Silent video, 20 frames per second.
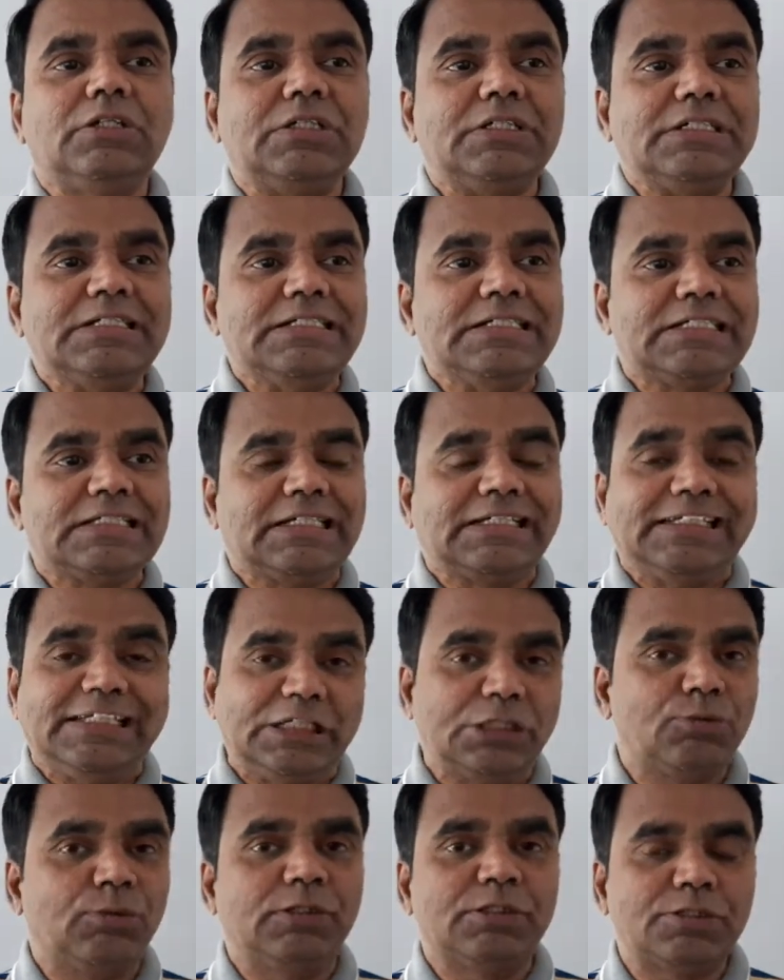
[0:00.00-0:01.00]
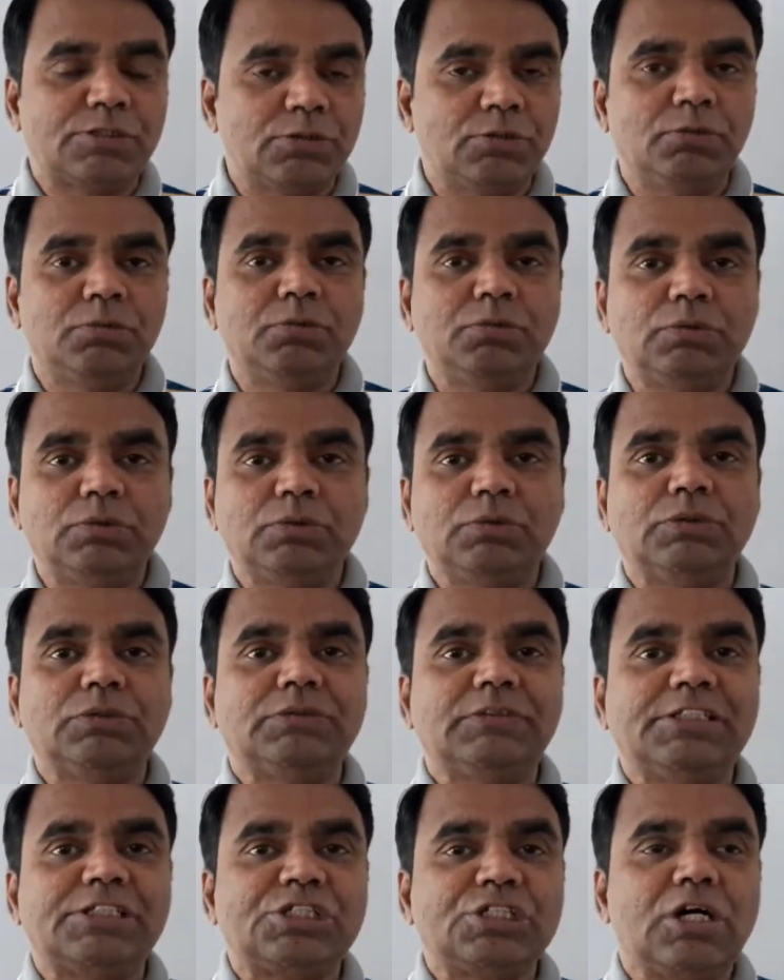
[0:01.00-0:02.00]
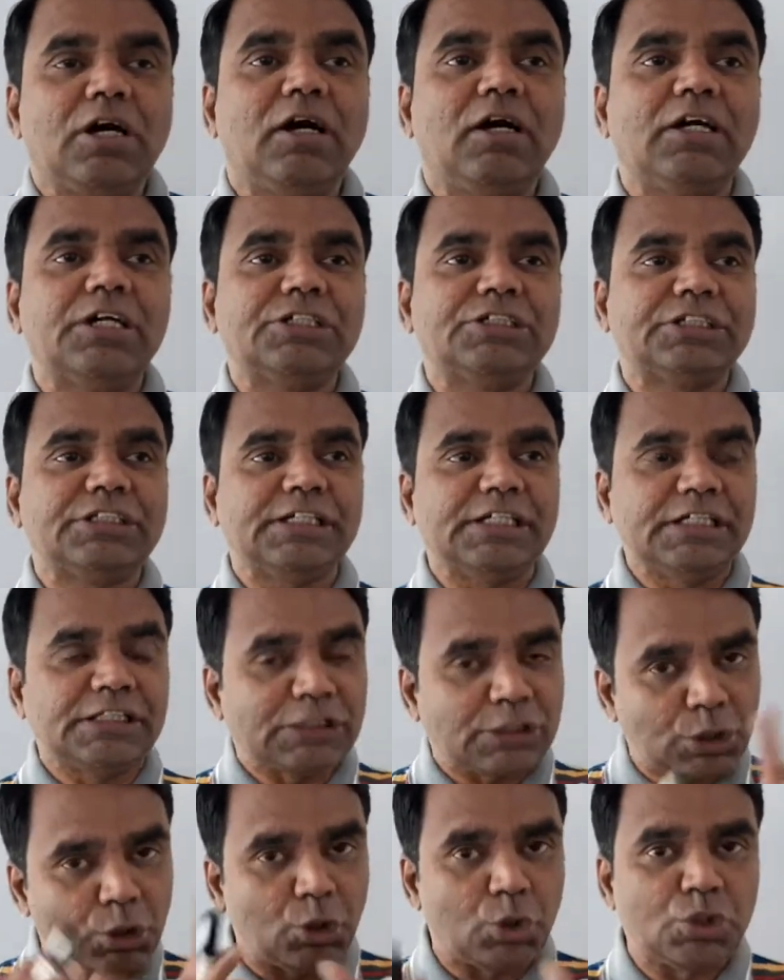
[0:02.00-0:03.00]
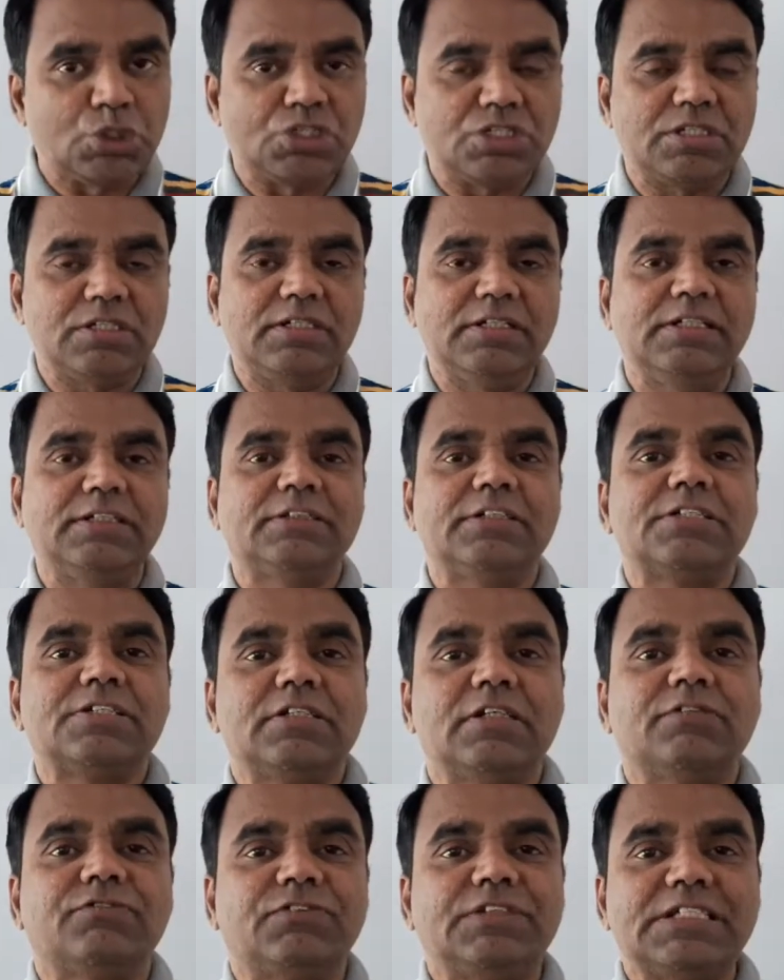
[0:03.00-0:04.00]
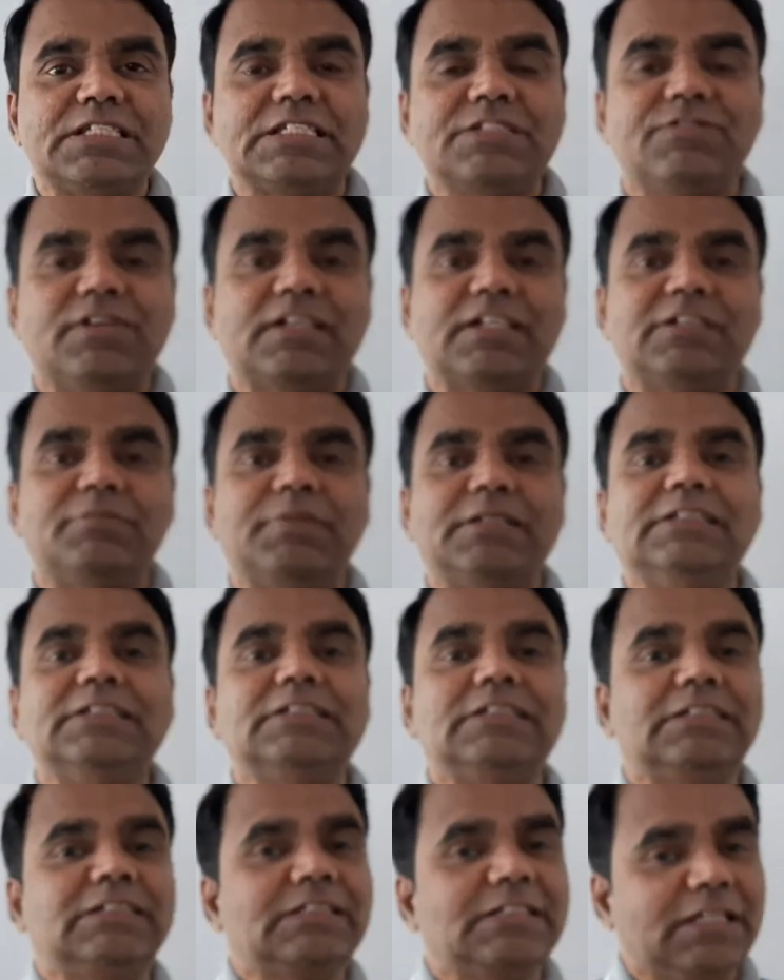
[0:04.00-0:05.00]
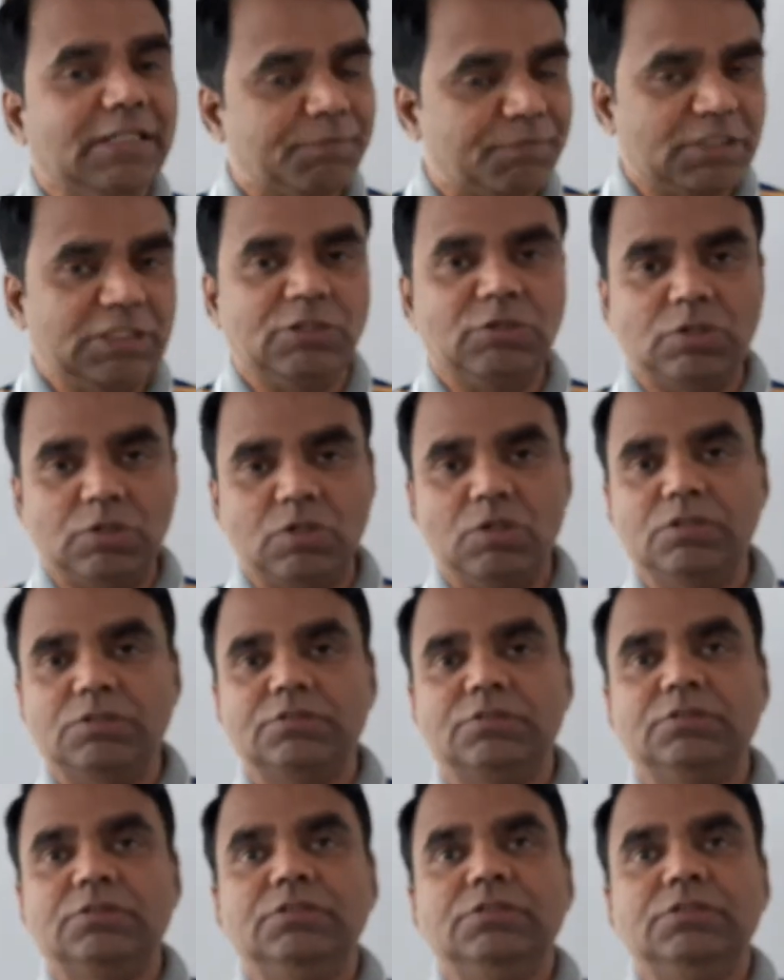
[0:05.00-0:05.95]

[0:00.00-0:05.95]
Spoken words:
is equal to the charge enclosed in the surface divided by epsilon naught.